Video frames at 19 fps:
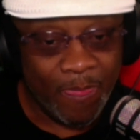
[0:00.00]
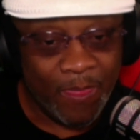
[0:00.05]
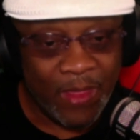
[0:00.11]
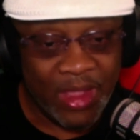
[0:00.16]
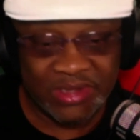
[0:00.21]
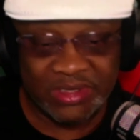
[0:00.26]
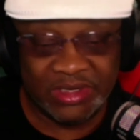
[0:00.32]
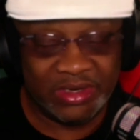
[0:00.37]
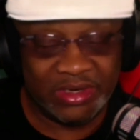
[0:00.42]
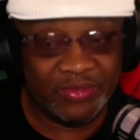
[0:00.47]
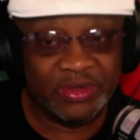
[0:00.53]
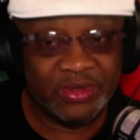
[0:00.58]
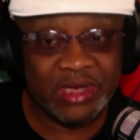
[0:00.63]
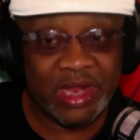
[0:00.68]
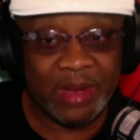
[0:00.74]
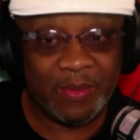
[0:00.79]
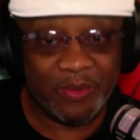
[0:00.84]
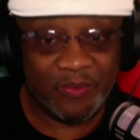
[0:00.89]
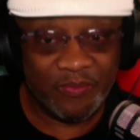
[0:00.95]
It's a different
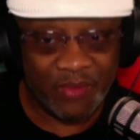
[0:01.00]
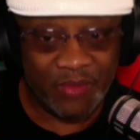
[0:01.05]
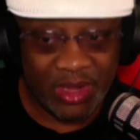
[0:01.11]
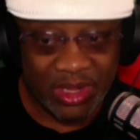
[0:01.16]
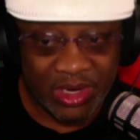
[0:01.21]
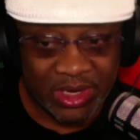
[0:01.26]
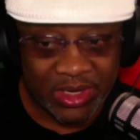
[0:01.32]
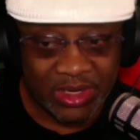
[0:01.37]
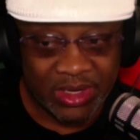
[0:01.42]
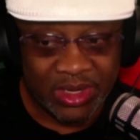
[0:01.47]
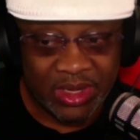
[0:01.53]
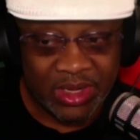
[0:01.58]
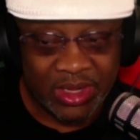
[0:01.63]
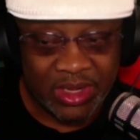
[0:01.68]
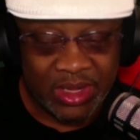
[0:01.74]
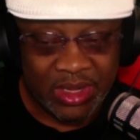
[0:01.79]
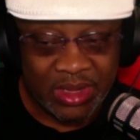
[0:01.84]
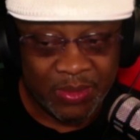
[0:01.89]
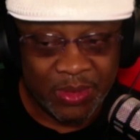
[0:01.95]
type of feeling.
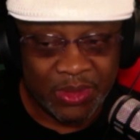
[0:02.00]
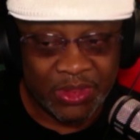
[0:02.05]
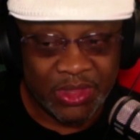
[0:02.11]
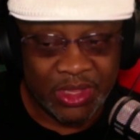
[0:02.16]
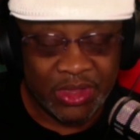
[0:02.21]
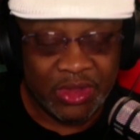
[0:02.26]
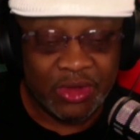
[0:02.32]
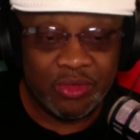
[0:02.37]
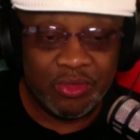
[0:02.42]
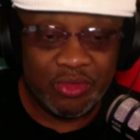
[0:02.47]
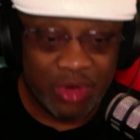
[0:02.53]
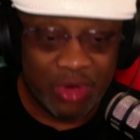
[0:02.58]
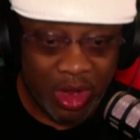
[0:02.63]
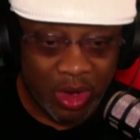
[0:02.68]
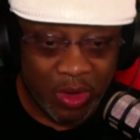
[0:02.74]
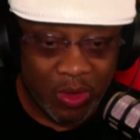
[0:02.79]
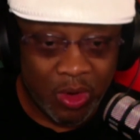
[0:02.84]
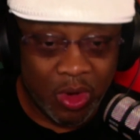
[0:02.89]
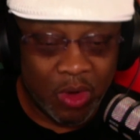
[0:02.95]
But then you
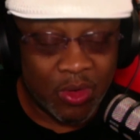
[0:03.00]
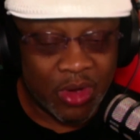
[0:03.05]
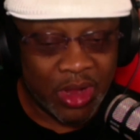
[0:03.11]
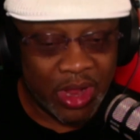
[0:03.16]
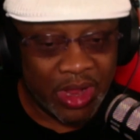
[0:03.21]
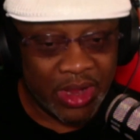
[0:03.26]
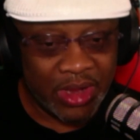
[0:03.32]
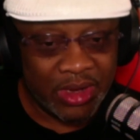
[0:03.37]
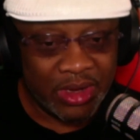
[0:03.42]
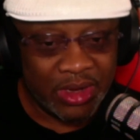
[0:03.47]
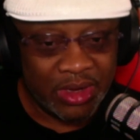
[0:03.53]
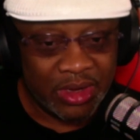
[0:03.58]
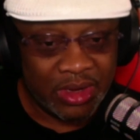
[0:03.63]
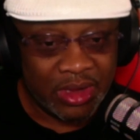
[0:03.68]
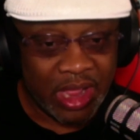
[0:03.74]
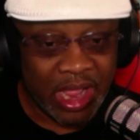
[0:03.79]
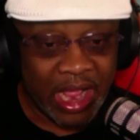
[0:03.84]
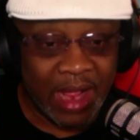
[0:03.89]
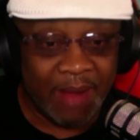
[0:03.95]
know, okay,
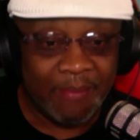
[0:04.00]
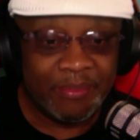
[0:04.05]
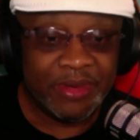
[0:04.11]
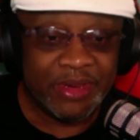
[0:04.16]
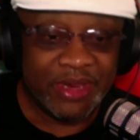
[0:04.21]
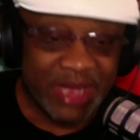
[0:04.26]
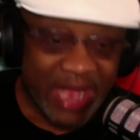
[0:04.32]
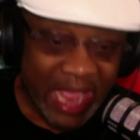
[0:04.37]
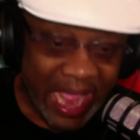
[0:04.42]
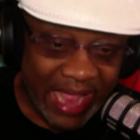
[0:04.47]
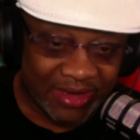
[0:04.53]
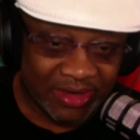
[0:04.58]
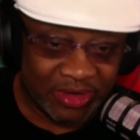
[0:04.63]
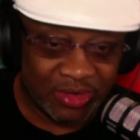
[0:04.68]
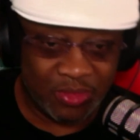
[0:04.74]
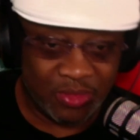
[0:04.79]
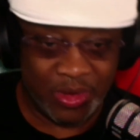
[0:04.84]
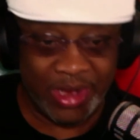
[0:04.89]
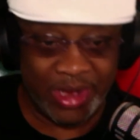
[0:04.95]
I'm not
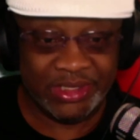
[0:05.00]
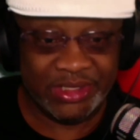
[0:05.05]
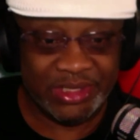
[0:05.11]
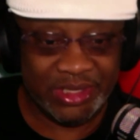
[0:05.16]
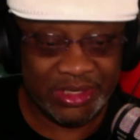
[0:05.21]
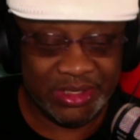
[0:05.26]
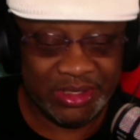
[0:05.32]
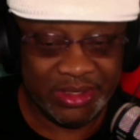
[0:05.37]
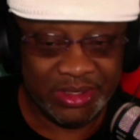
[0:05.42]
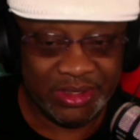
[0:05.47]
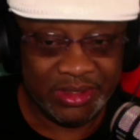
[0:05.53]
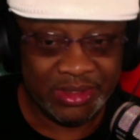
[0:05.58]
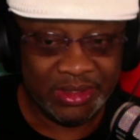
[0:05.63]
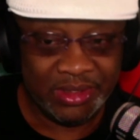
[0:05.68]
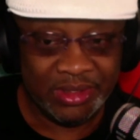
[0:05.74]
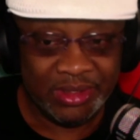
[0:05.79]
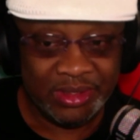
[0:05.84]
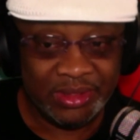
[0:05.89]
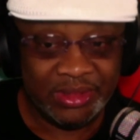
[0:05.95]
crazy.
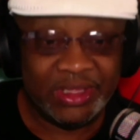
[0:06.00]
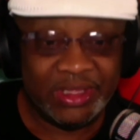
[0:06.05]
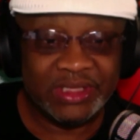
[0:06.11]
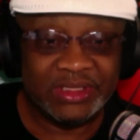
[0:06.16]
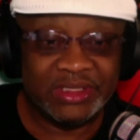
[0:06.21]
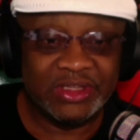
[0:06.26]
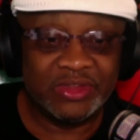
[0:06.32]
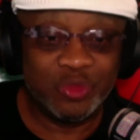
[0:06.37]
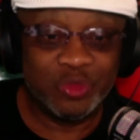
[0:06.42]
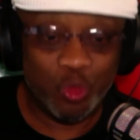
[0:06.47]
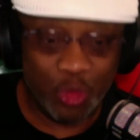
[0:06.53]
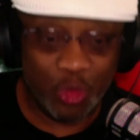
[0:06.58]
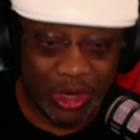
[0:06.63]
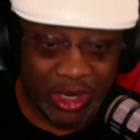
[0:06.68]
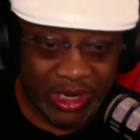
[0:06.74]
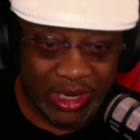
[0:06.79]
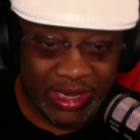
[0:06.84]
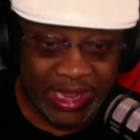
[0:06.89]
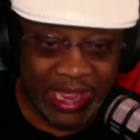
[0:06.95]
This is
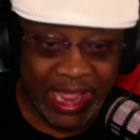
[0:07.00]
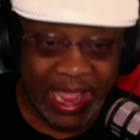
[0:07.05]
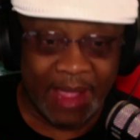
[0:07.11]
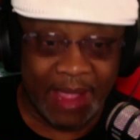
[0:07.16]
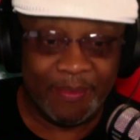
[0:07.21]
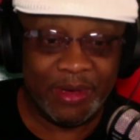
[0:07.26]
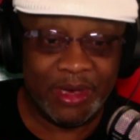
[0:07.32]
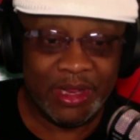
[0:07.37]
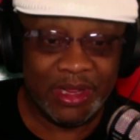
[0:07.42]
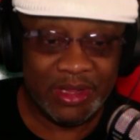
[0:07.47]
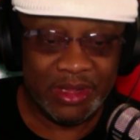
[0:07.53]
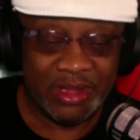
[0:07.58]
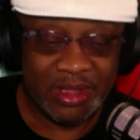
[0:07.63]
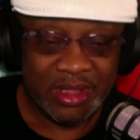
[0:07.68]
really happening.